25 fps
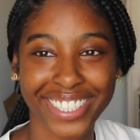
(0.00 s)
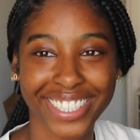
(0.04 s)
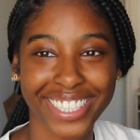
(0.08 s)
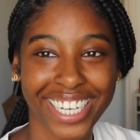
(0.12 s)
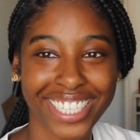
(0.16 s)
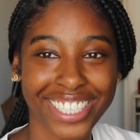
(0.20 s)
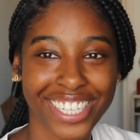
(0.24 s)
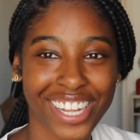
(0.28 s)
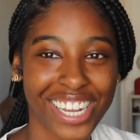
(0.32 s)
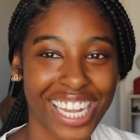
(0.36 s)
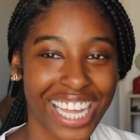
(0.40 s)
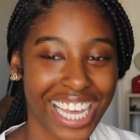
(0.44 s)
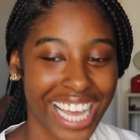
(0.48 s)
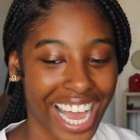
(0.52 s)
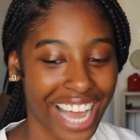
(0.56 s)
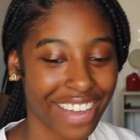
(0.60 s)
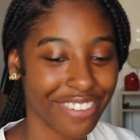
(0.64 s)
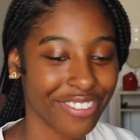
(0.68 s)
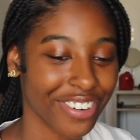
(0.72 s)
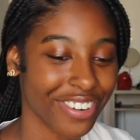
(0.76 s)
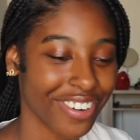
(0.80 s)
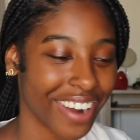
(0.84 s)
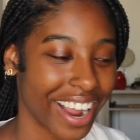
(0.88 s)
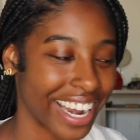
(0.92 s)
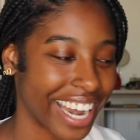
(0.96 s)
that's all I
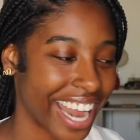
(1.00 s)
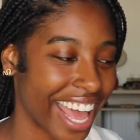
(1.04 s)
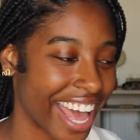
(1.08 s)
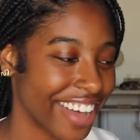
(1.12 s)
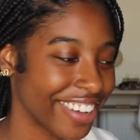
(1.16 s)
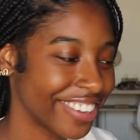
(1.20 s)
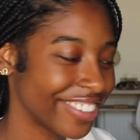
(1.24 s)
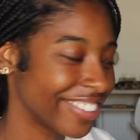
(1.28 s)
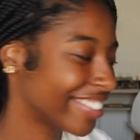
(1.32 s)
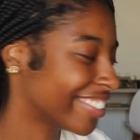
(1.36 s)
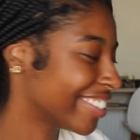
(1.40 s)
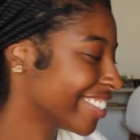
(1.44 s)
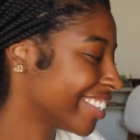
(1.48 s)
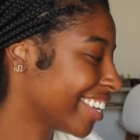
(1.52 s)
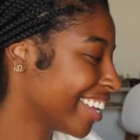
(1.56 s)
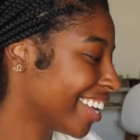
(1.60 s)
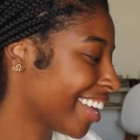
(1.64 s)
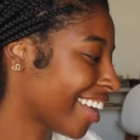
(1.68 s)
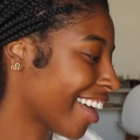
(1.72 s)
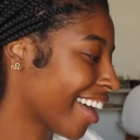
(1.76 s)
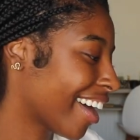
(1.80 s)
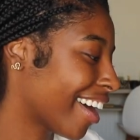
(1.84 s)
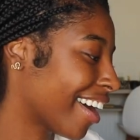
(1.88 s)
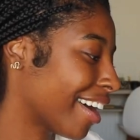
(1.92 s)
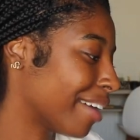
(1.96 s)
got for right now.
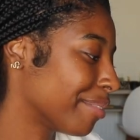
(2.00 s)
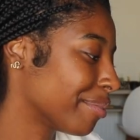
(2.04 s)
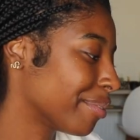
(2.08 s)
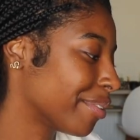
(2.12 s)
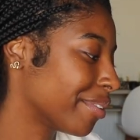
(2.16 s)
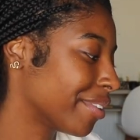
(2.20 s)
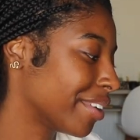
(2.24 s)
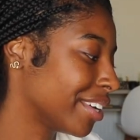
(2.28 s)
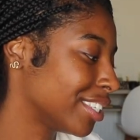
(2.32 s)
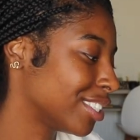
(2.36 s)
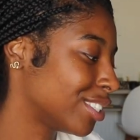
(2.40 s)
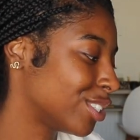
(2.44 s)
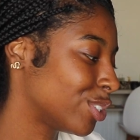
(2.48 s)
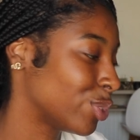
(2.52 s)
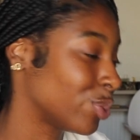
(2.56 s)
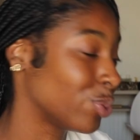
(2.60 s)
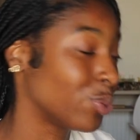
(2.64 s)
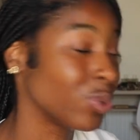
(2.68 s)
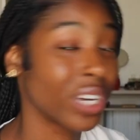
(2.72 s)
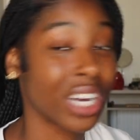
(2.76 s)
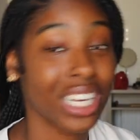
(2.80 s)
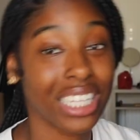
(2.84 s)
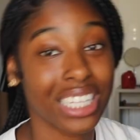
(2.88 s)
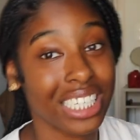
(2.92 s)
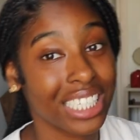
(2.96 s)
I'm going
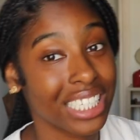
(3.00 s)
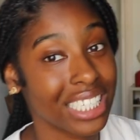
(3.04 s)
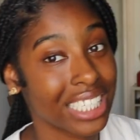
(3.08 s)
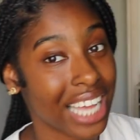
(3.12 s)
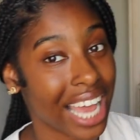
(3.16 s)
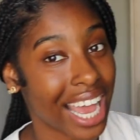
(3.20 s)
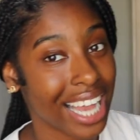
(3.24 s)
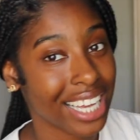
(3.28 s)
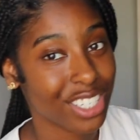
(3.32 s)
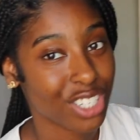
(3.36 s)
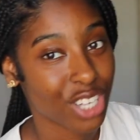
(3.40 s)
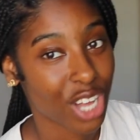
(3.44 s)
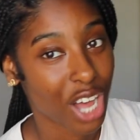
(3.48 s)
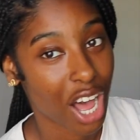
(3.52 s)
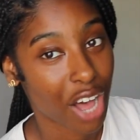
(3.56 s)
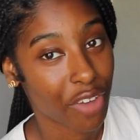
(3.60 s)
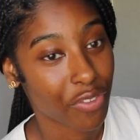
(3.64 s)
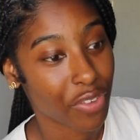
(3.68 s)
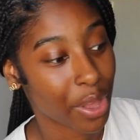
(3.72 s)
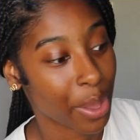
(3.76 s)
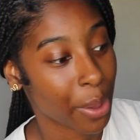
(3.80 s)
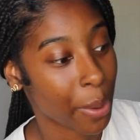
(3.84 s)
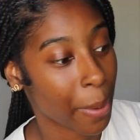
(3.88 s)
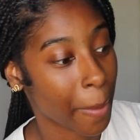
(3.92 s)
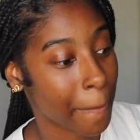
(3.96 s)
to cut these tags
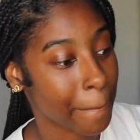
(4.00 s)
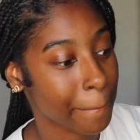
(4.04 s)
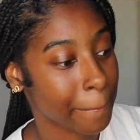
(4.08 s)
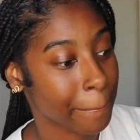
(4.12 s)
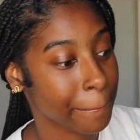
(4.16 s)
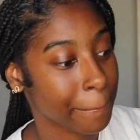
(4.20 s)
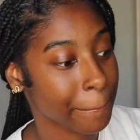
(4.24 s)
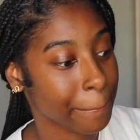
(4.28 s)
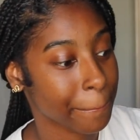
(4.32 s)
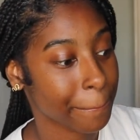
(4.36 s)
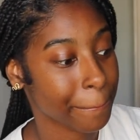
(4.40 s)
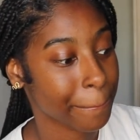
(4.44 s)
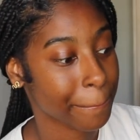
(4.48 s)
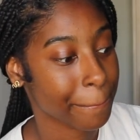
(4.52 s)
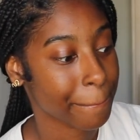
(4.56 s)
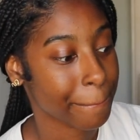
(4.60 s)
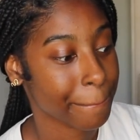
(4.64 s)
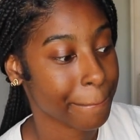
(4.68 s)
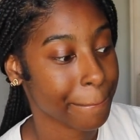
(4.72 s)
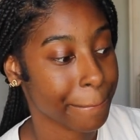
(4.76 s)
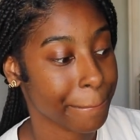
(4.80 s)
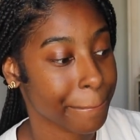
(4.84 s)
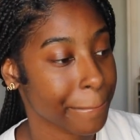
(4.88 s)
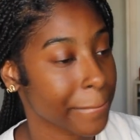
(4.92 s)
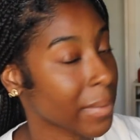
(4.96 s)
off and
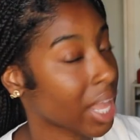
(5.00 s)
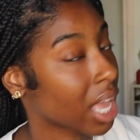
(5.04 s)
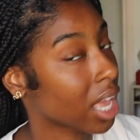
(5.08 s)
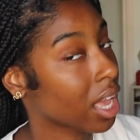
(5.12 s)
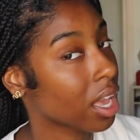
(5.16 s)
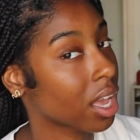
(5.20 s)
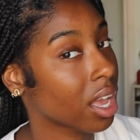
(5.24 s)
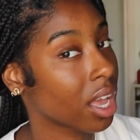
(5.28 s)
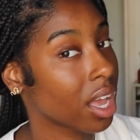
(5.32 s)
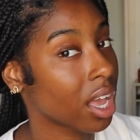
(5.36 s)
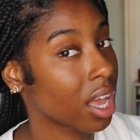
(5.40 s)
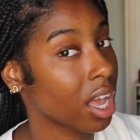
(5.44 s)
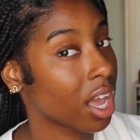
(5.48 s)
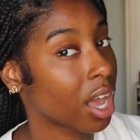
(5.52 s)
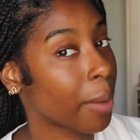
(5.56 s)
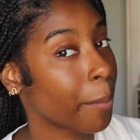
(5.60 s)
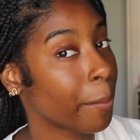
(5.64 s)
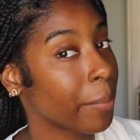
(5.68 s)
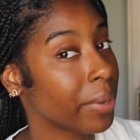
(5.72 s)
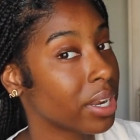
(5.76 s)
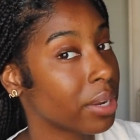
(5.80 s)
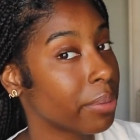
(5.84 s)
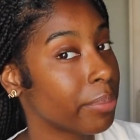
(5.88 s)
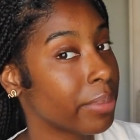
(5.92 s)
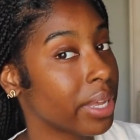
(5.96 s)

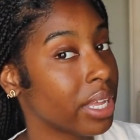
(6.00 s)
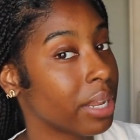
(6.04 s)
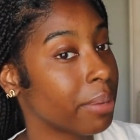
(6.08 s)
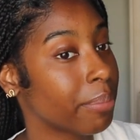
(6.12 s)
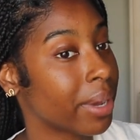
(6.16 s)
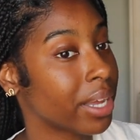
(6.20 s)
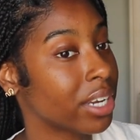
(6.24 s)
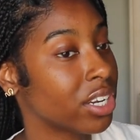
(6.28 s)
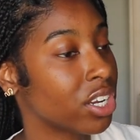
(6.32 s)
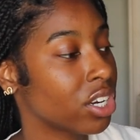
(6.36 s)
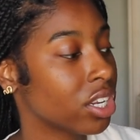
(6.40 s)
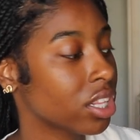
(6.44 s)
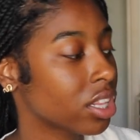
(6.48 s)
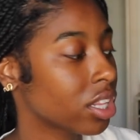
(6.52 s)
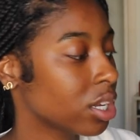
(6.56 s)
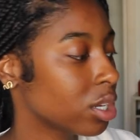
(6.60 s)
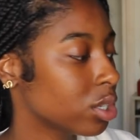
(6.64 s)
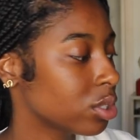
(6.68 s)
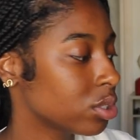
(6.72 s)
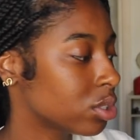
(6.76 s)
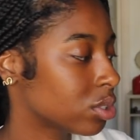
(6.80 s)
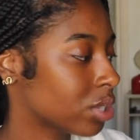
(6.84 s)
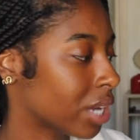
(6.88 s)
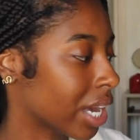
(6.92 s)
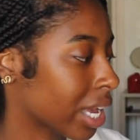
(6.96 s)
put them in my dirty
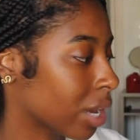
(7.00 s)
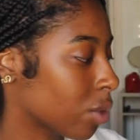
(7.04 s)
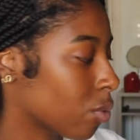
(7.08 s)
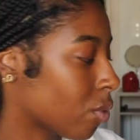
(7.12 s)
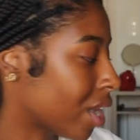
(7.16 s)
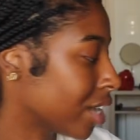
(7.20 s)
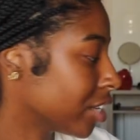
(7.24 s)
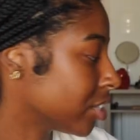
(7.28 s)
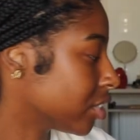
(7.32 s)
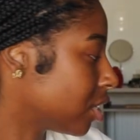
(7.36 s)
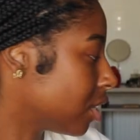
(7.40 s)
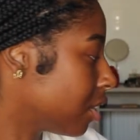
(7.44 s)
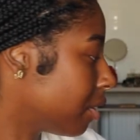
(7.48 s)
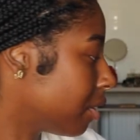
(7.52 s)
clothes so I can wash